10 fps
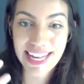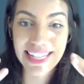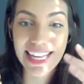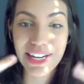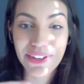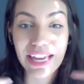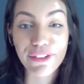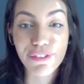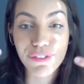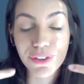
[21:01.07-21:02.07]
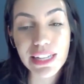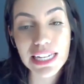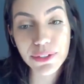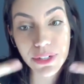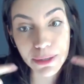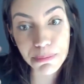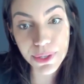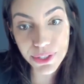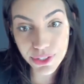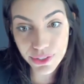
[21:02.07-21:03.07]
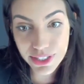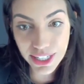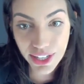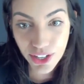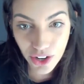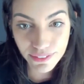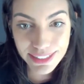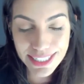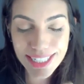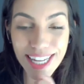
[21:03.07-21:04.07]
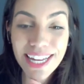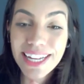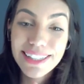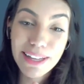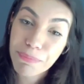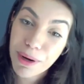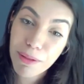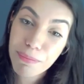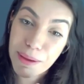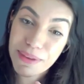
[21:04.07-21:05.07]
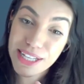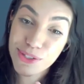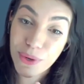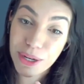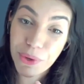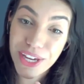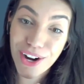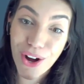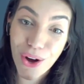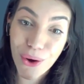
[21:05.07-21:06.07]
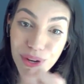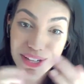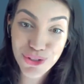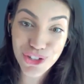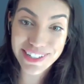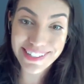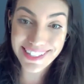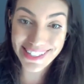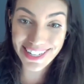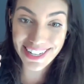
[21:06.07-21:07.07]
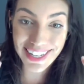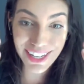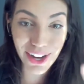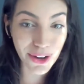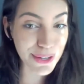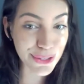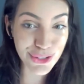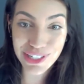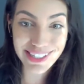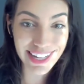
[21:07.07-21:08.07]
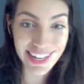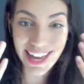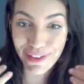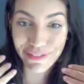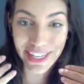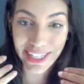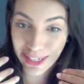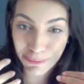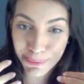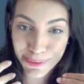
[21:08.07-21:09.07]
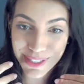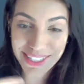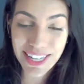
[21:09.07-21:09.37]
and then you can feel that you are producing content. The problem is when we are always just studying, always just like having inputs,